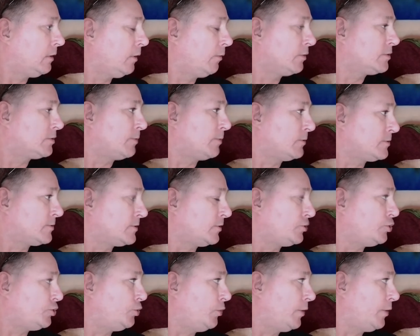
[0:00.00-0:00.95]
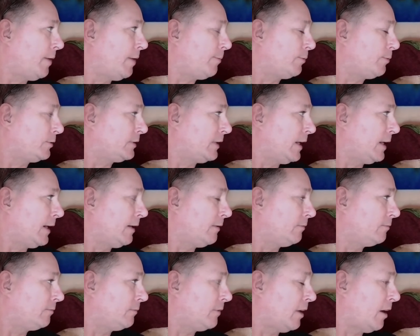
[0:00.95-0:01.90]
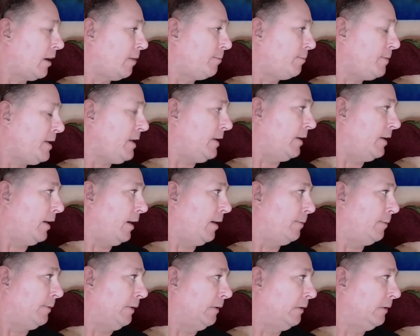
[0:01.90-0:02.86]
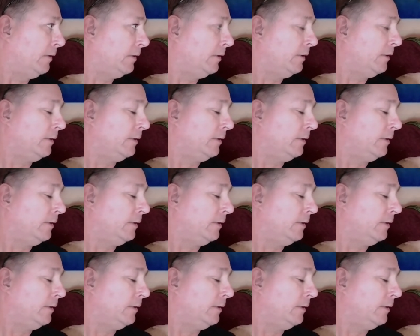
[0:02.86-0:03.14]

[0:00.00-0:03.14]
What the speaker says: You were supposed to chew it up with that meat hammer.